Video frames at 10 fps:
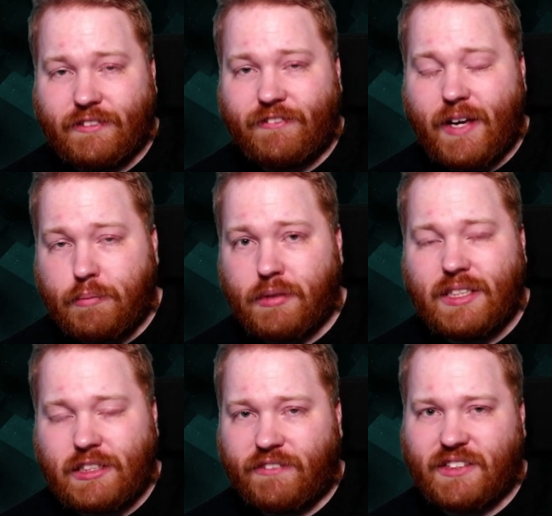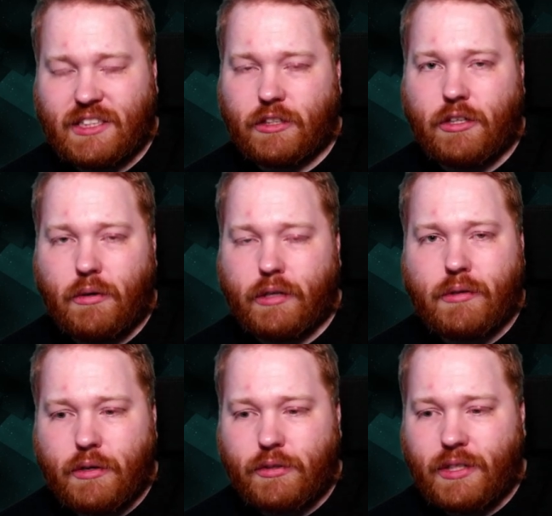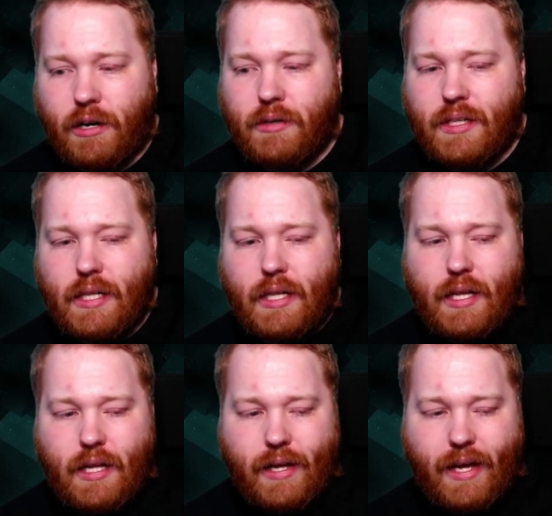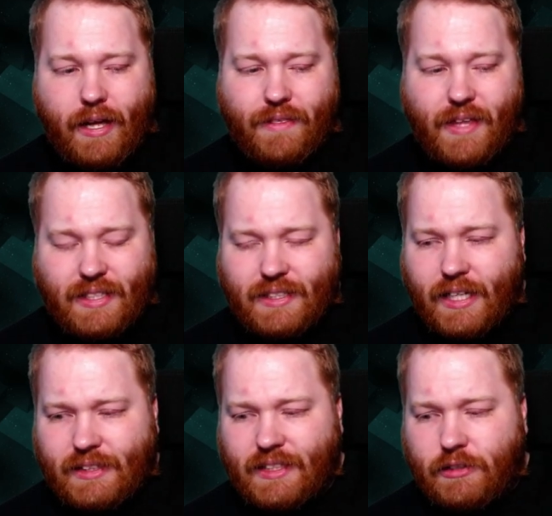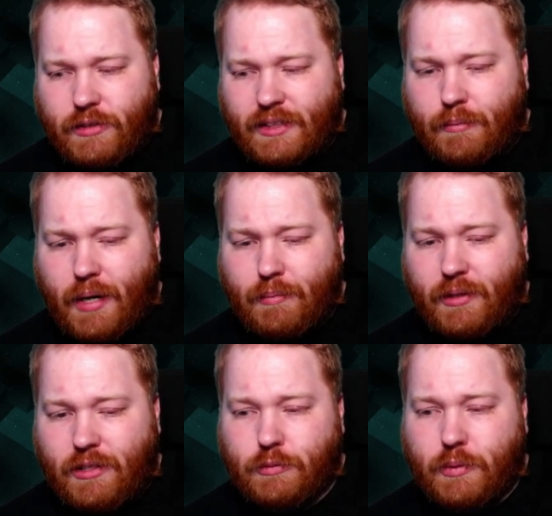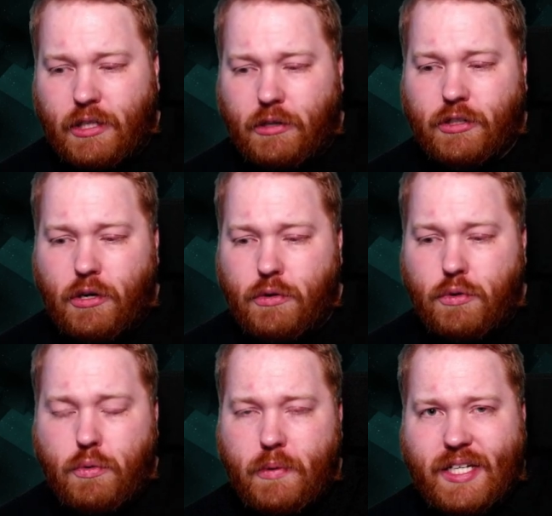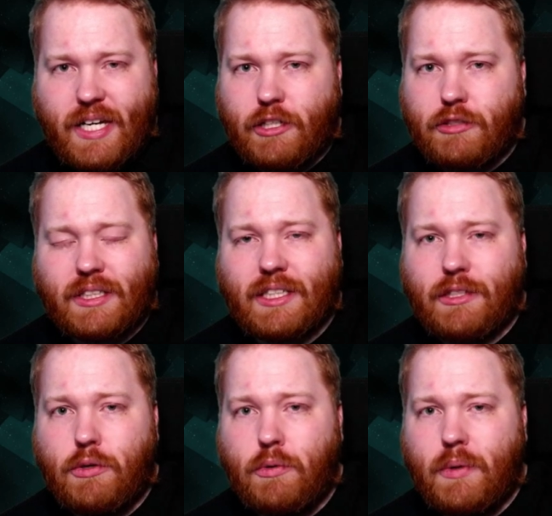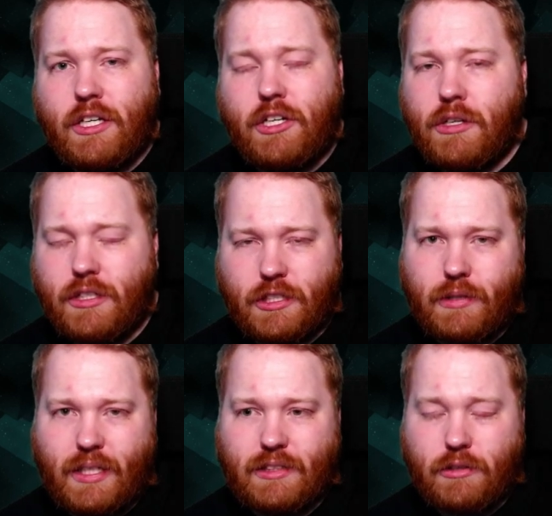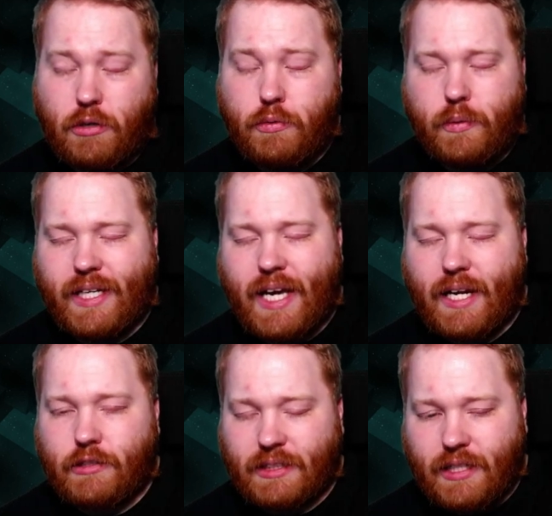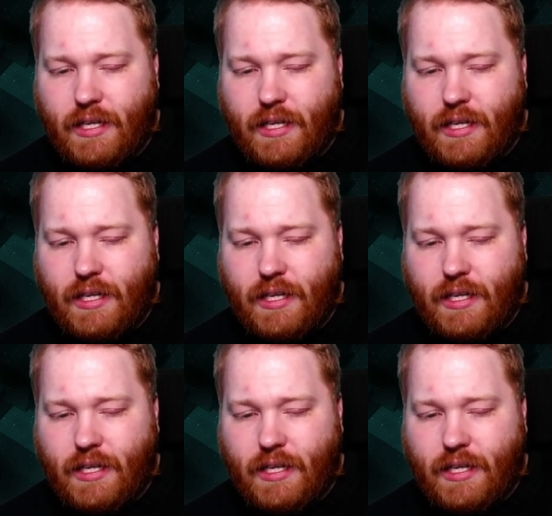fake police officer going around now. And that's like the interesting part because we don't know who we can trust and who we couldn't trust or who we can trust.